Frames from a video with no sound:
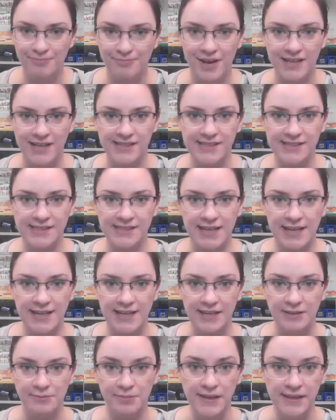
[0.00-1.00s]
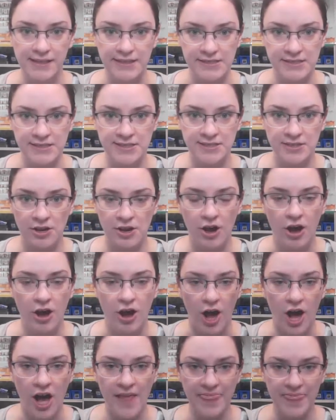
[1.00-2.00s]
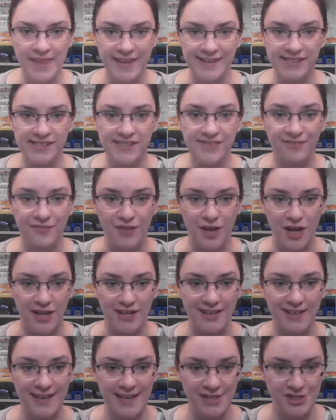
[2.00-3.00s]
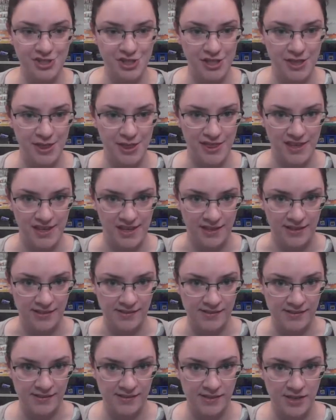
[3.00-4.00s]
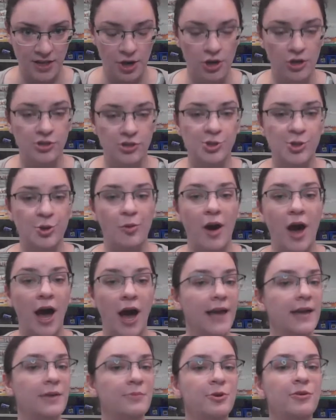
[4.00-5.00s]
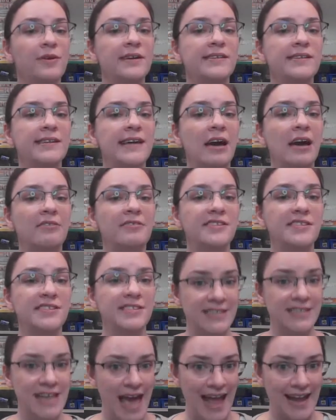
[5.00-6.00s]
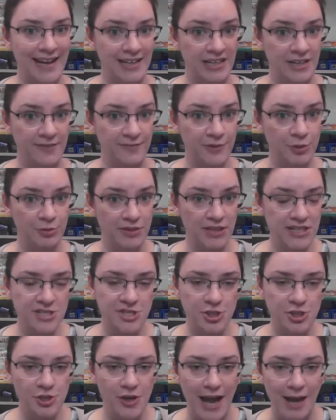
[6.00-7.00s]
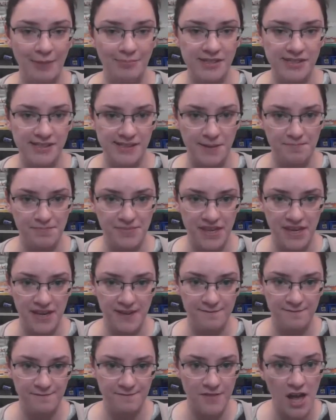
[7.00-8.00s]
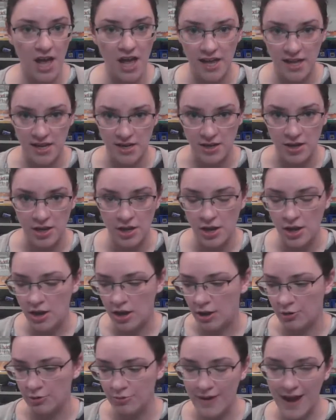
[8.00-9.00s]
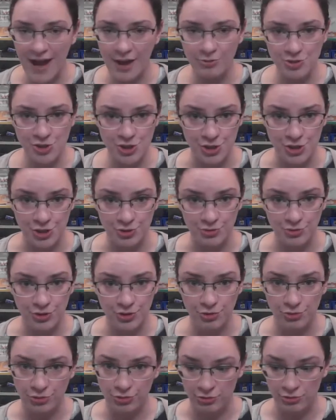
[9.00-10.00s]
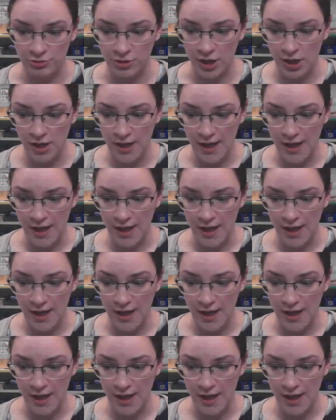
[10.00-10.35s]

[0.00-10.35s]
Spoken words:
my steady beat on these fun kitchen things. So I am going to count to 10, and if you need to grab something fun around you, you could